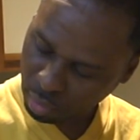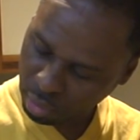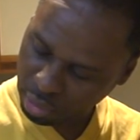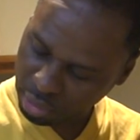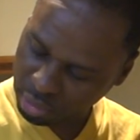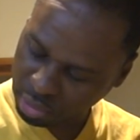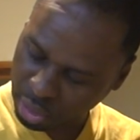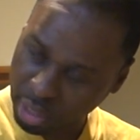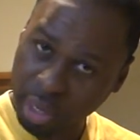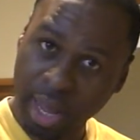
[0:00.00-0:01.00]
and it
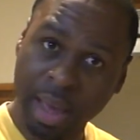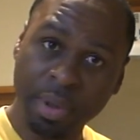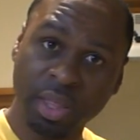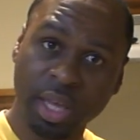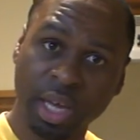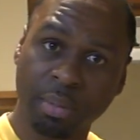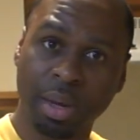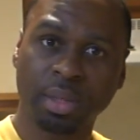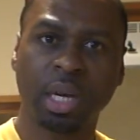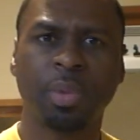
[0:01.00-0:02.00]
had me thinking
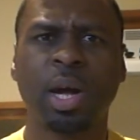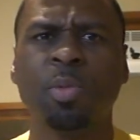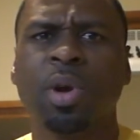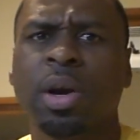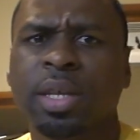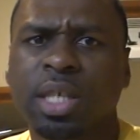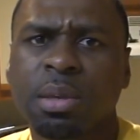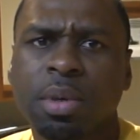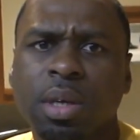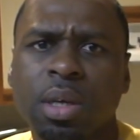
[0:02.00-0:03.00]
about something. I hope y'all can see
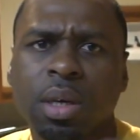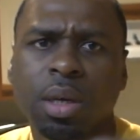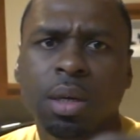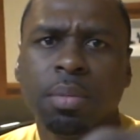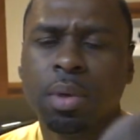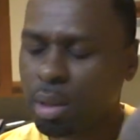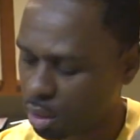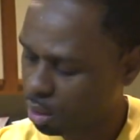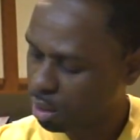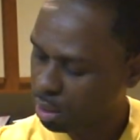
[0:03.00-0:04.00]
me.
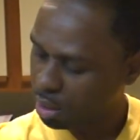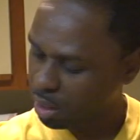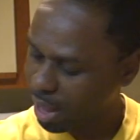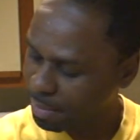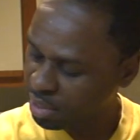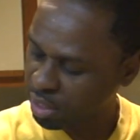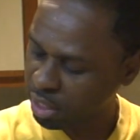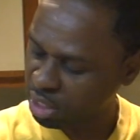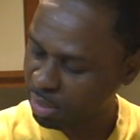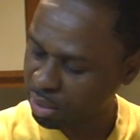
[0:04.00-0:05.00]
It had me
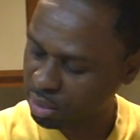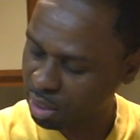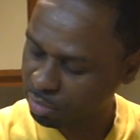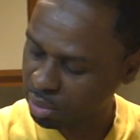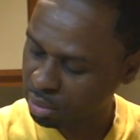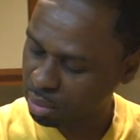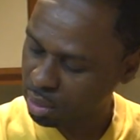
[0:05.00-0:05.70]
thinking about something